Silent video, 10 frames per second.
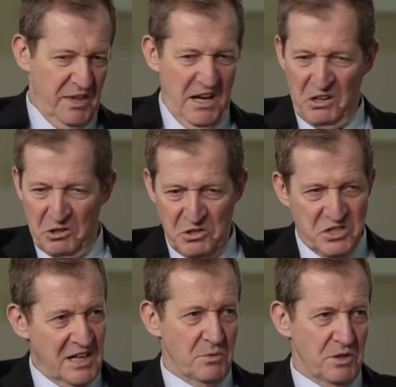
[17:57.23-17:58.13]
without a good
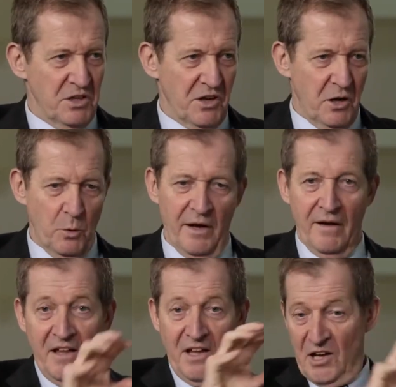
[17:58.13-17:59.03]
team, you're nowhere.
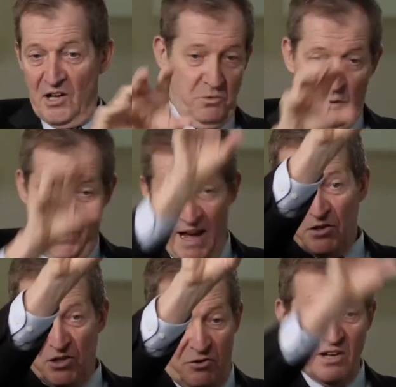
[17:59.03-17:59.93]
Without a
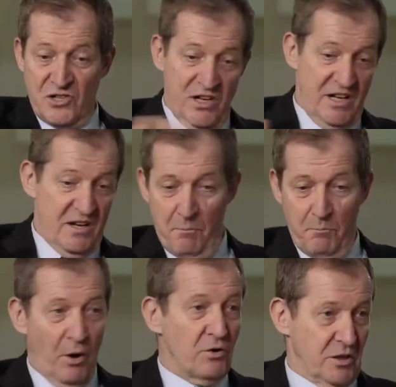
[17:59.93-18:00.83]
strategy,
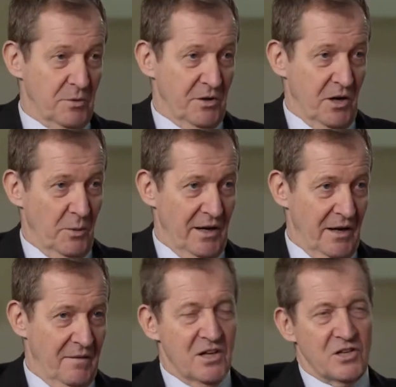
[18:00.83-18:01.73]
both of them are nowhere.
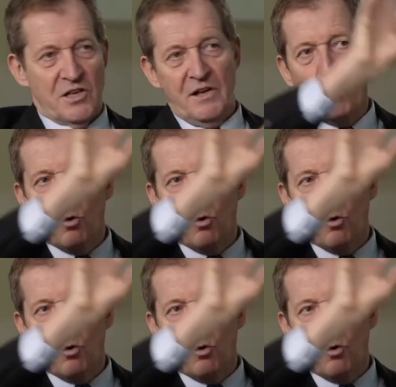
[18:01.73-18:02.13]
So